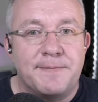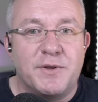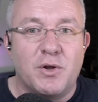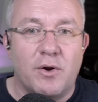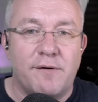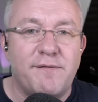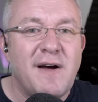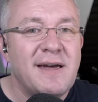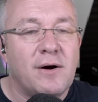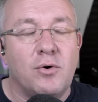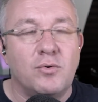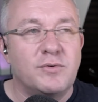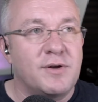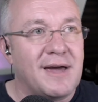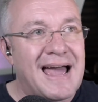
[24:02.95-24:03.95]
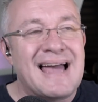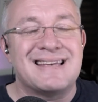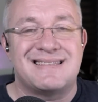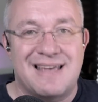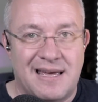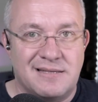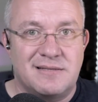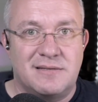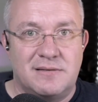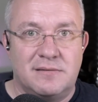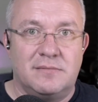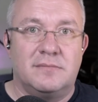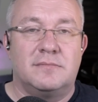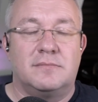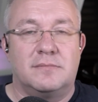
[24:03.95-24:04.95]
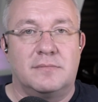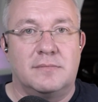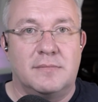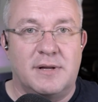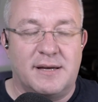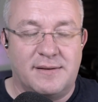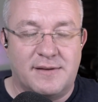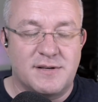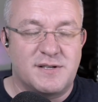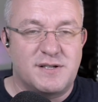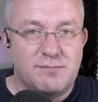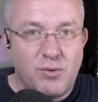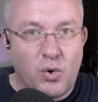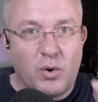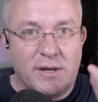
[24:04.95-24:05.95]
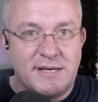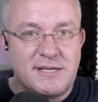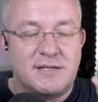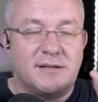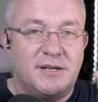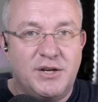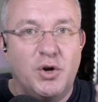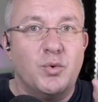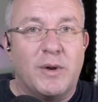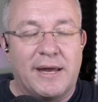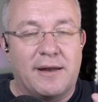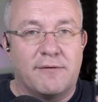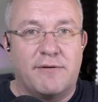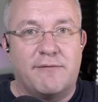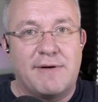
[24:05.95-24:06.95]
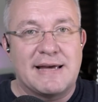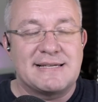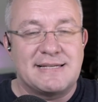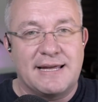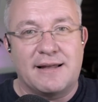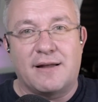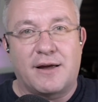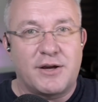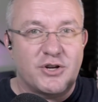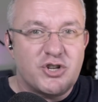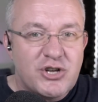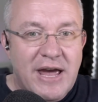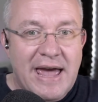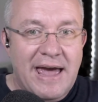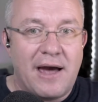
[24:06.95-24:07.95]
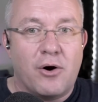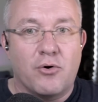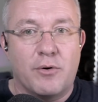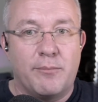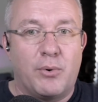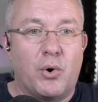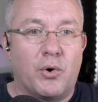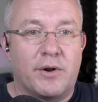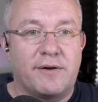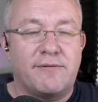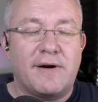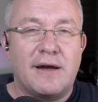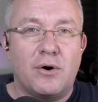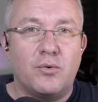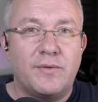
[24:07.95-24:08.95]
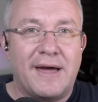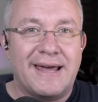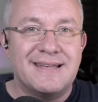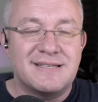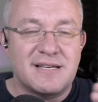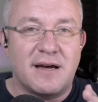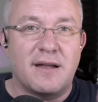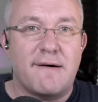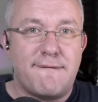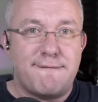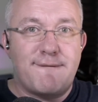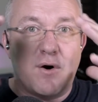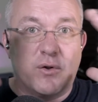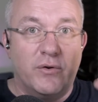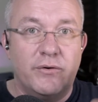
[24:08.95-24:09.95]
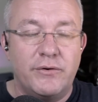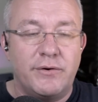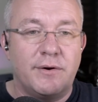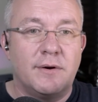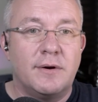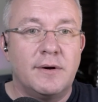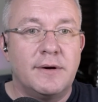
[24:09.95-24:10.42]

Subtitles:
You know, if I hold assets, like the smallest unit of investing, like a share or a bond, if I hold that inside a fund,